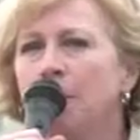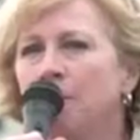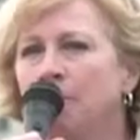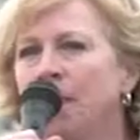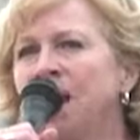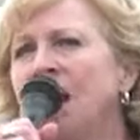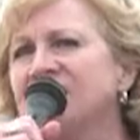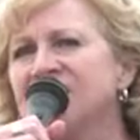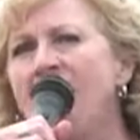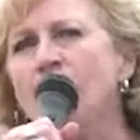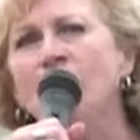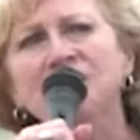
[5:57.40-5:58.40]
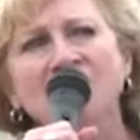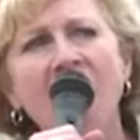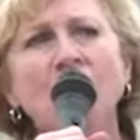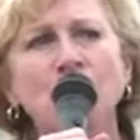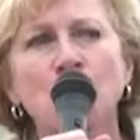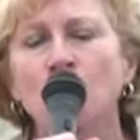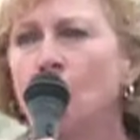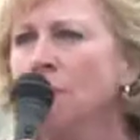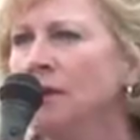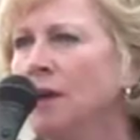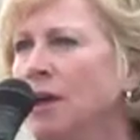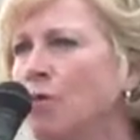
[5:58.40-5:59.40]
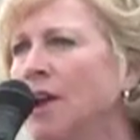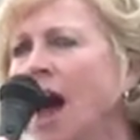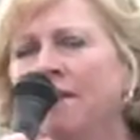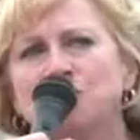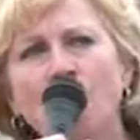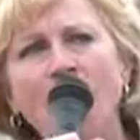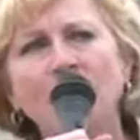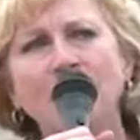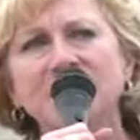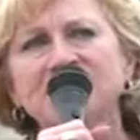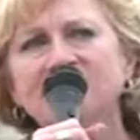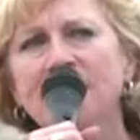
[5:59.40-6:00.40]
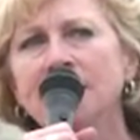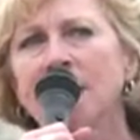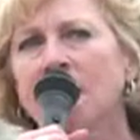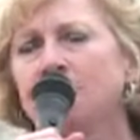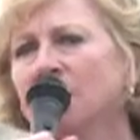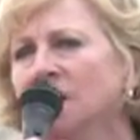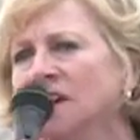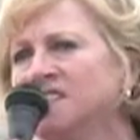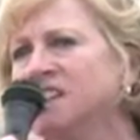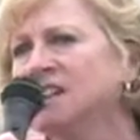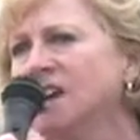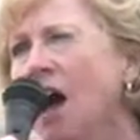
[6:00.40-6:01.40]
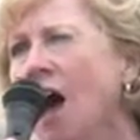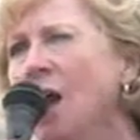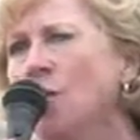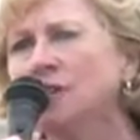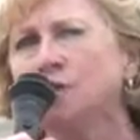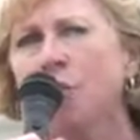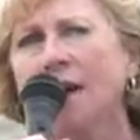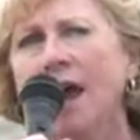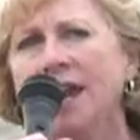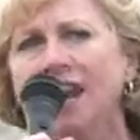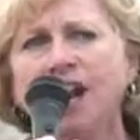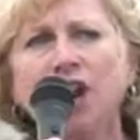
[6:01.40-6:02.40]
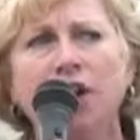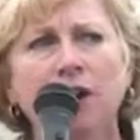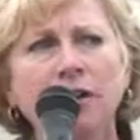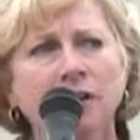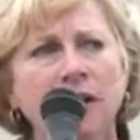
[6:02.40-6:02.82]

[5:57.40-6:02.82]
Because I will tell you, when I've traveled the state and I've been listening to Iowans, what I hear